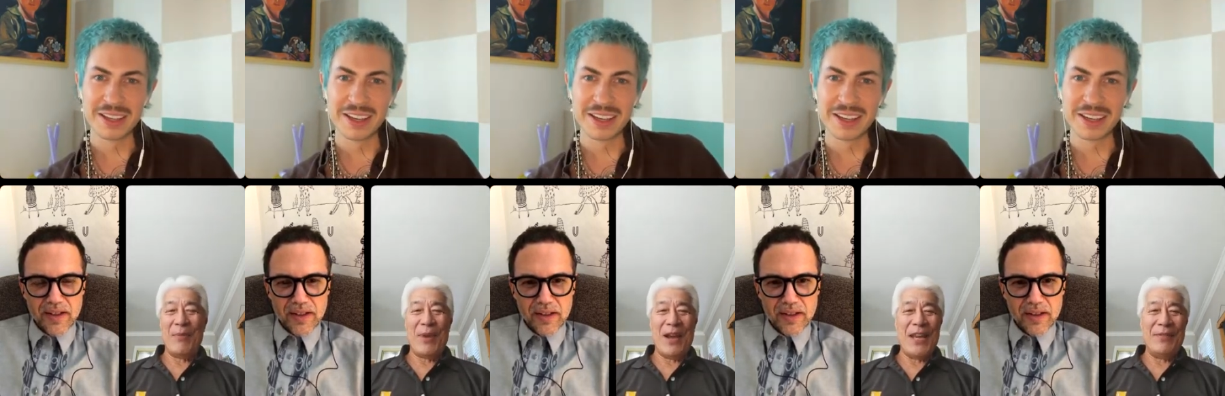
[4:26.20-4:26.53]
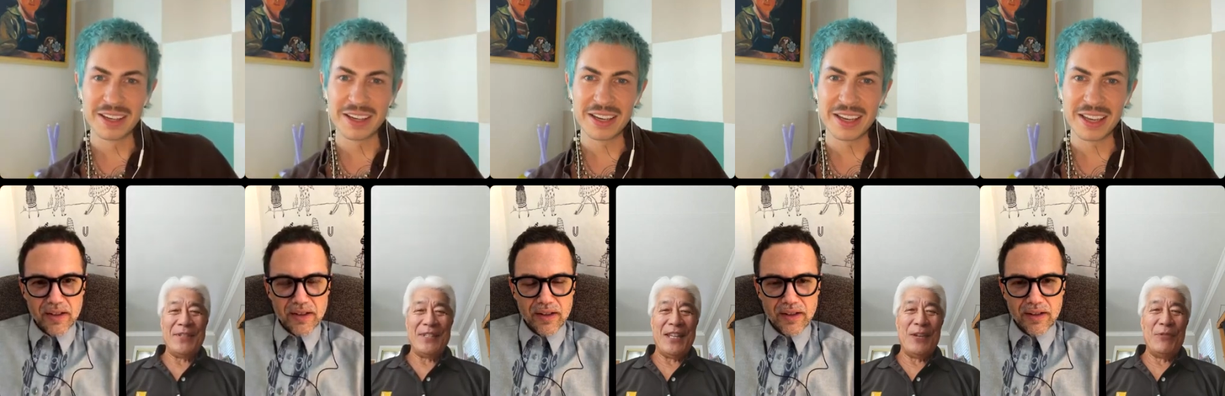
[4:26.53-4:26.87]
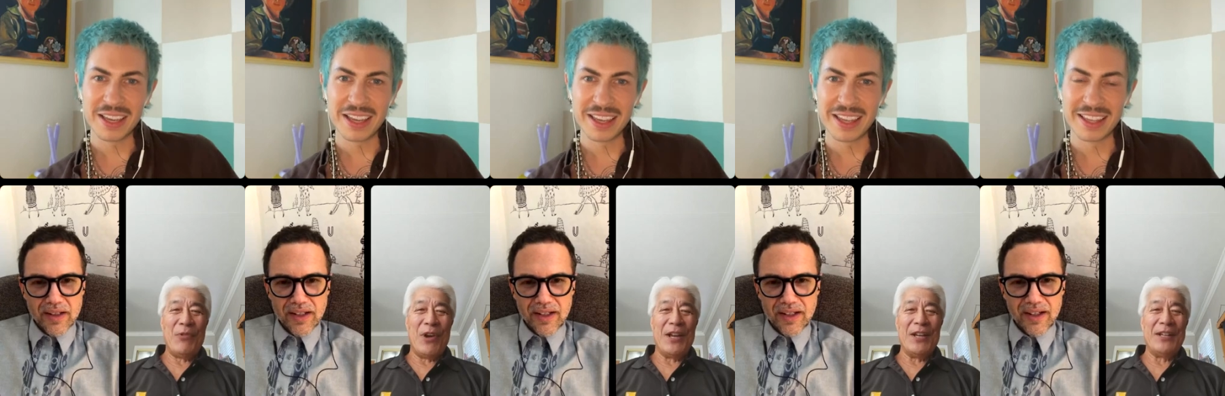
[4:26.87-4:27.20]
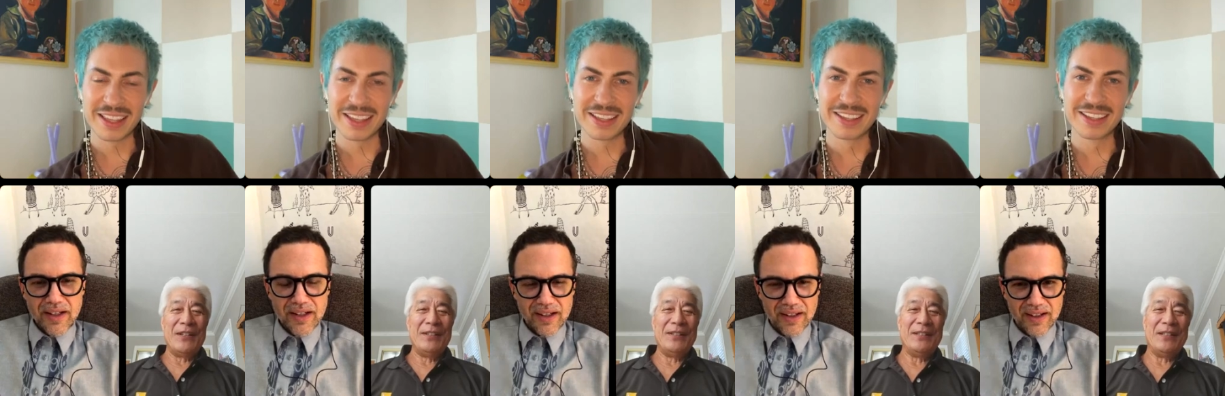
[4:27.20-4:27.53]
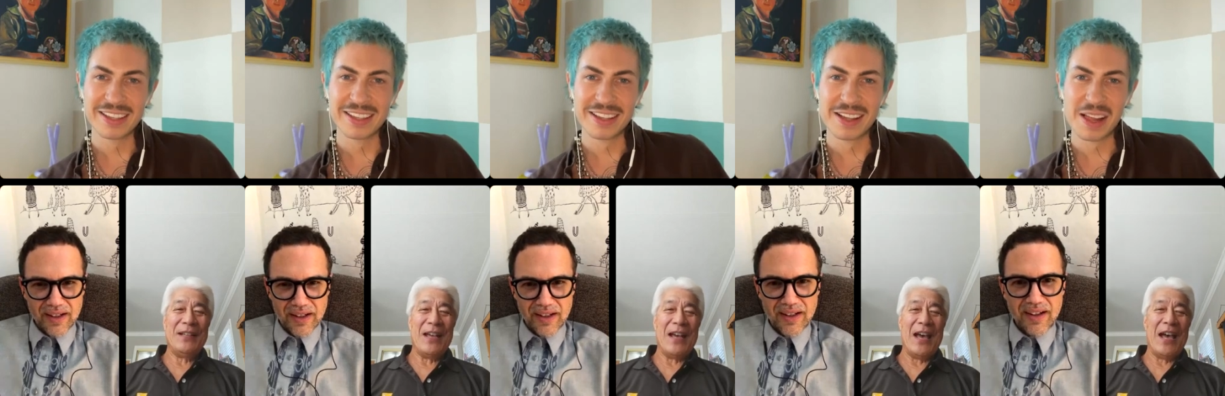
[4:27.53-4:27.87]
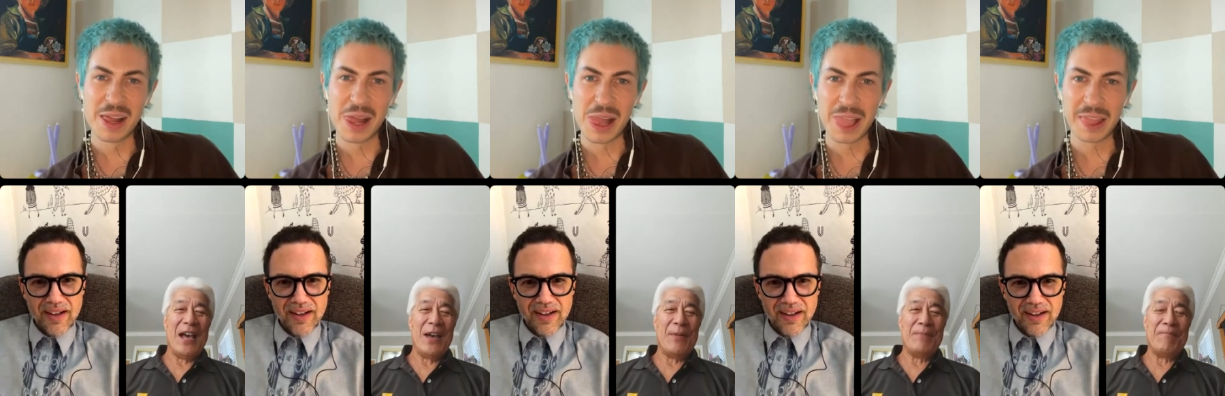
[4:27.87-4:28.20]
Speaker 1: my name is Dean Wada.
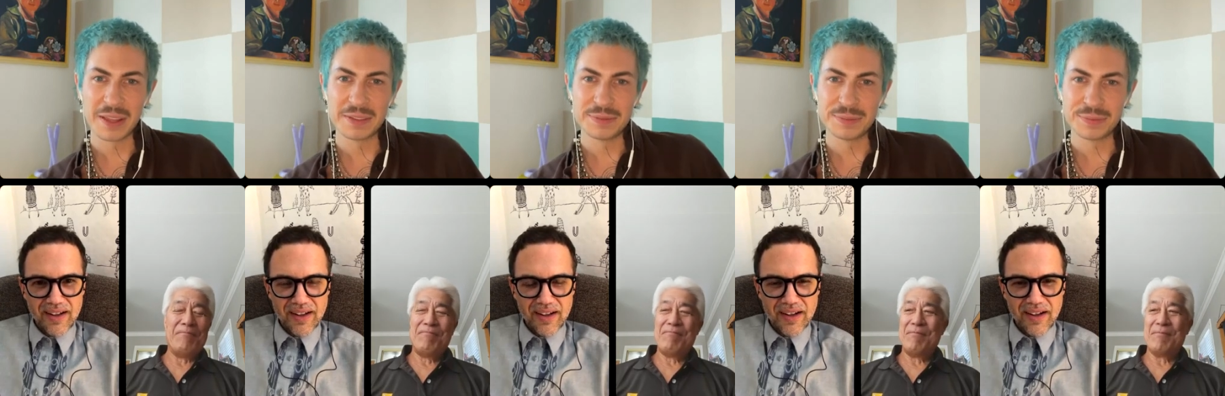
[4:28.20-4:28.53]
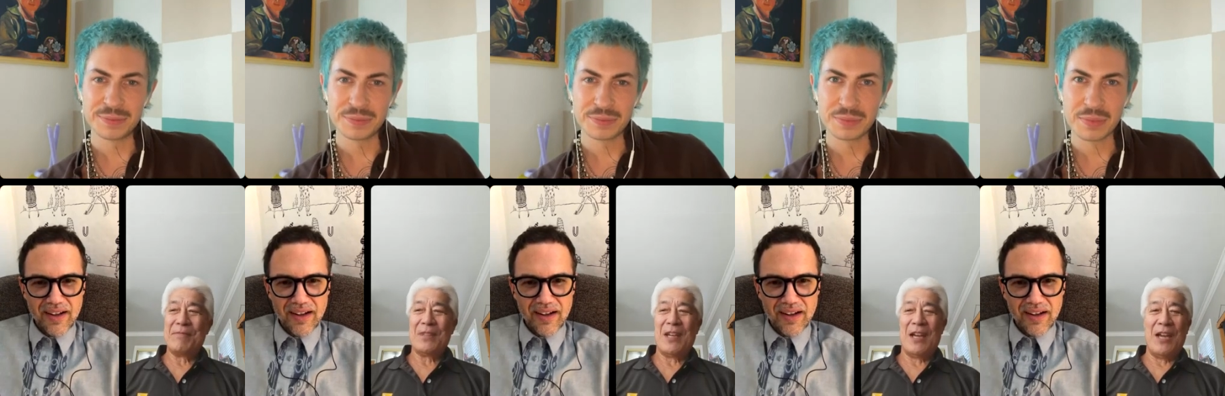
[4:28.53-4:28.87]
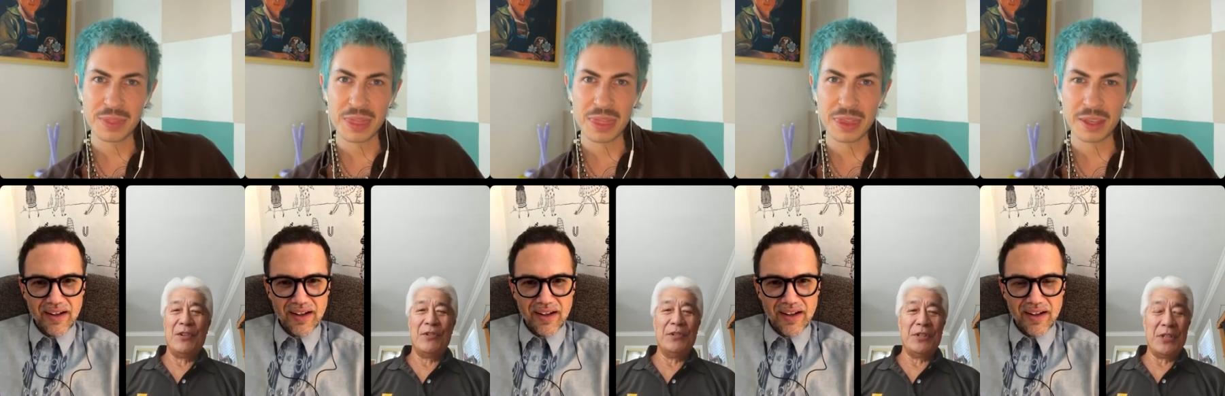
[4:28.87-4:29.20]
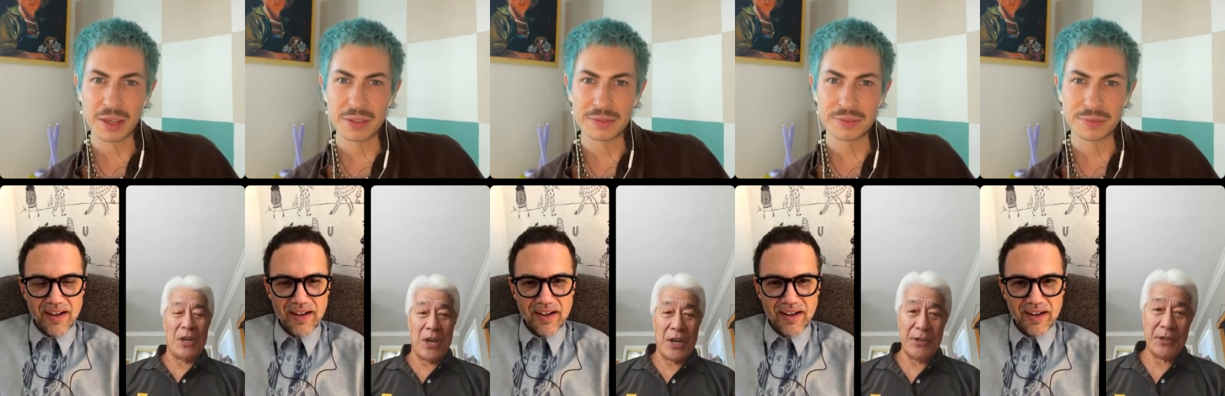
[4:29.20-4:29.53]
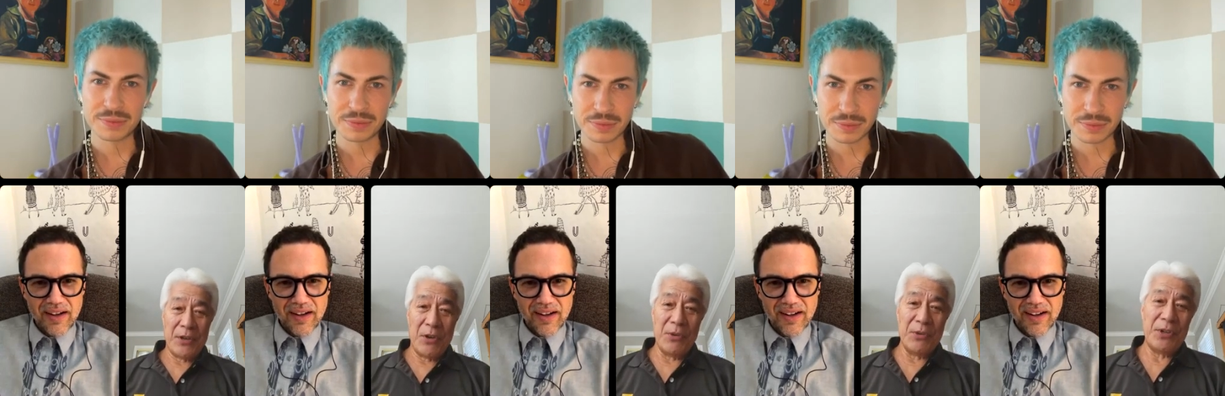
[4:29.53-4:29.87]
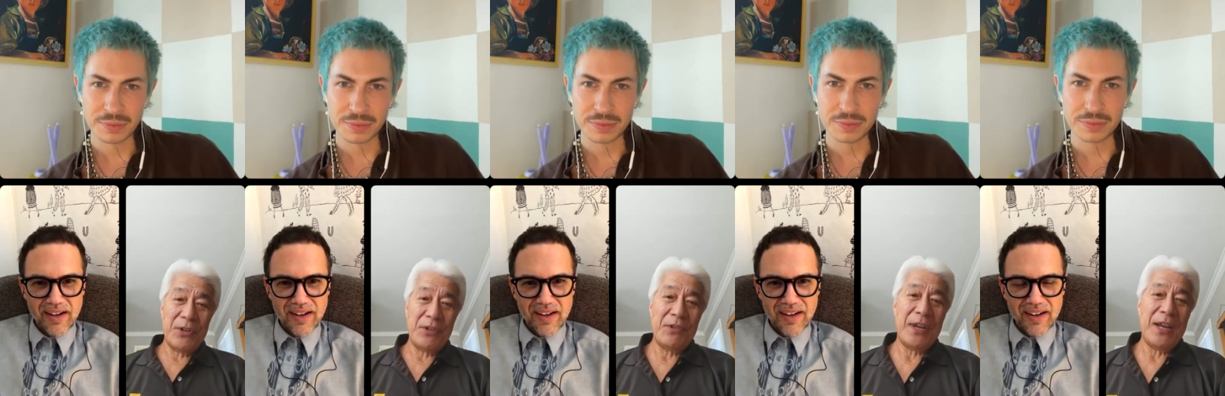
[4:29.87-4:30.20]
Um, I own, I'm the
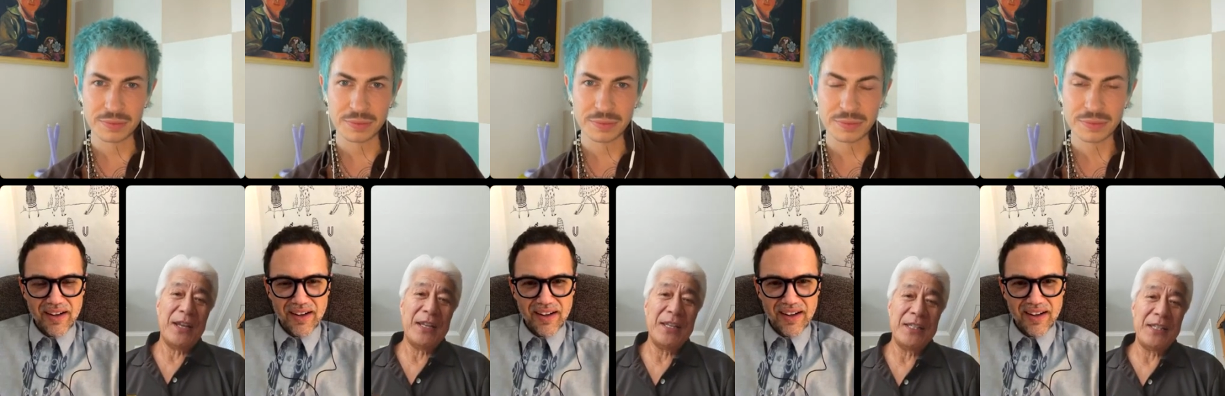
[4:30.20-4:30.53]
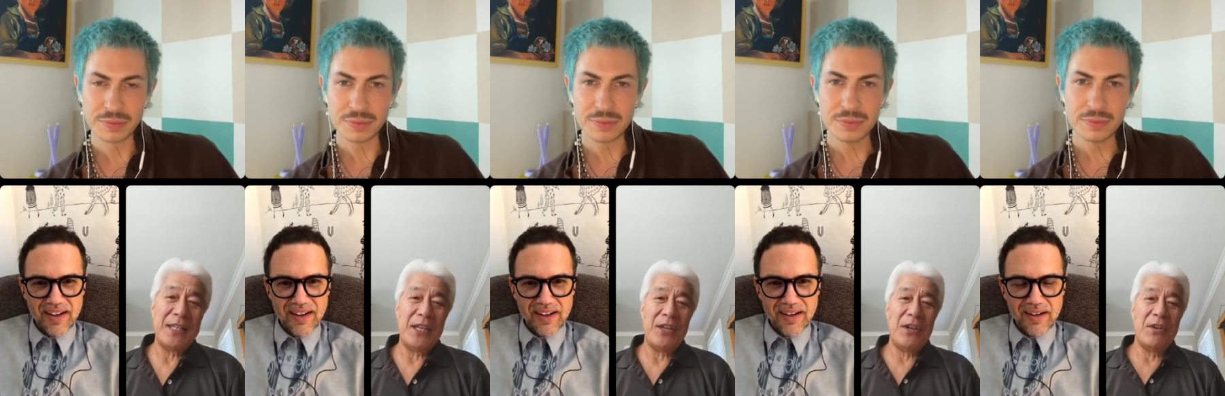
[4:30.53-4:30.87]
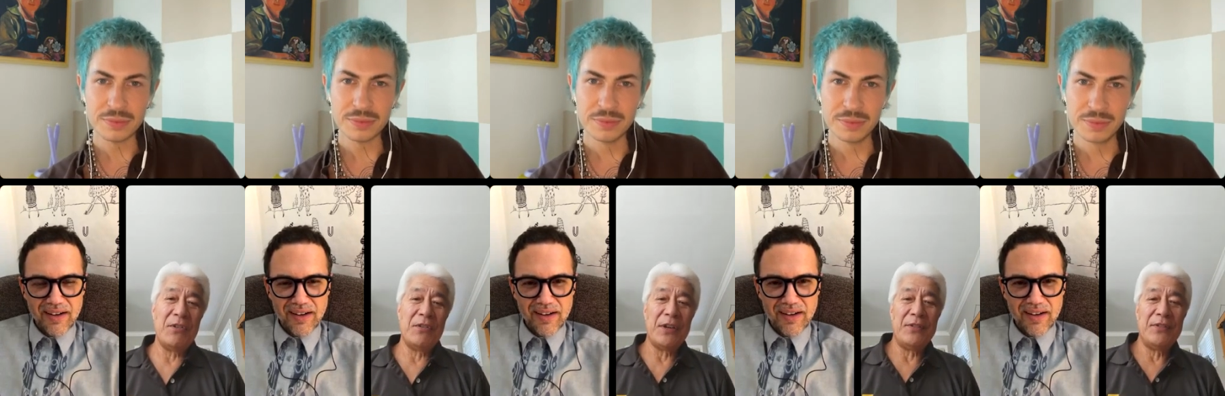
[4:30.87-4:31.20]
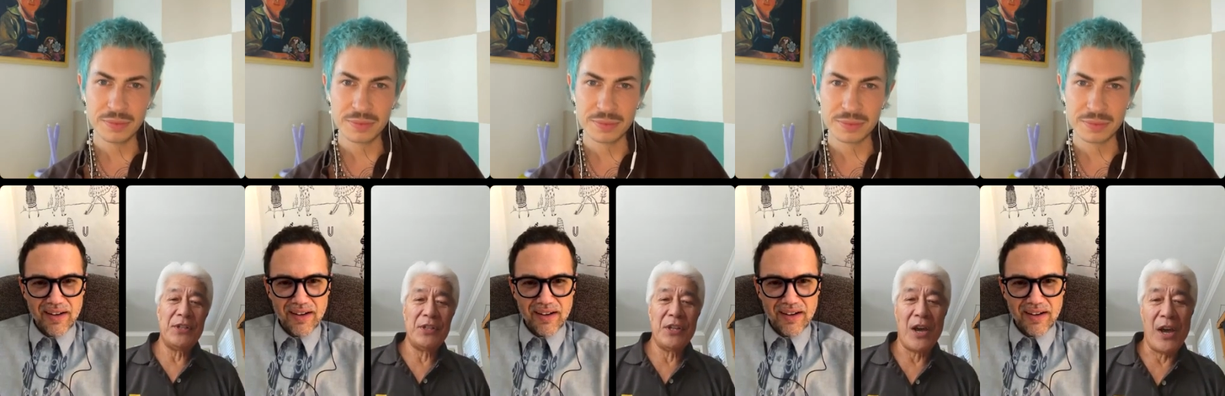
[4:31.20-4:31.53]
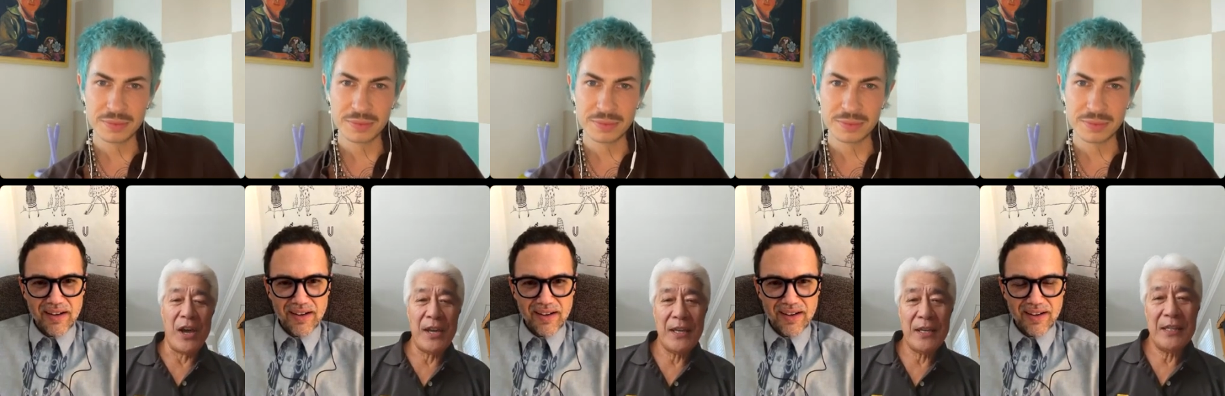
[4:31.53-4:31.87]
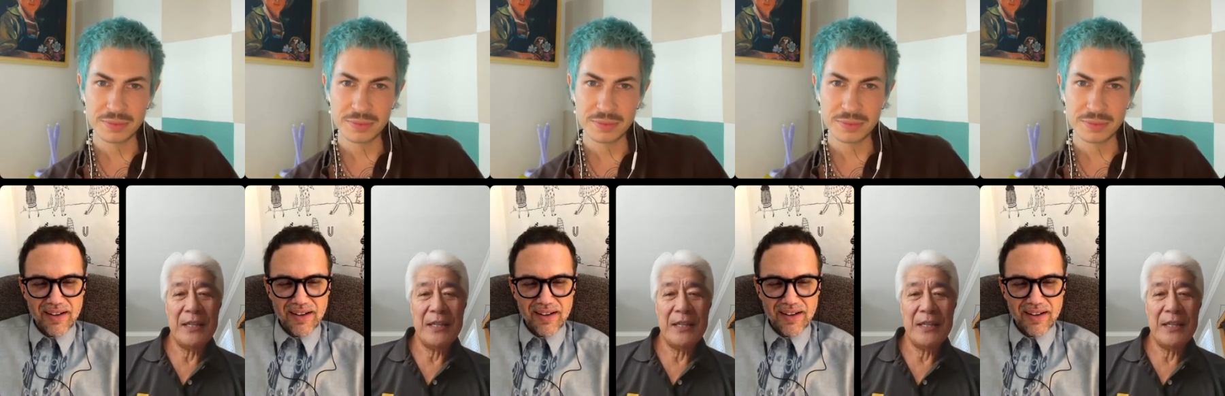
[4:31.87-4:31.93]
owner and the C E O of Jatai.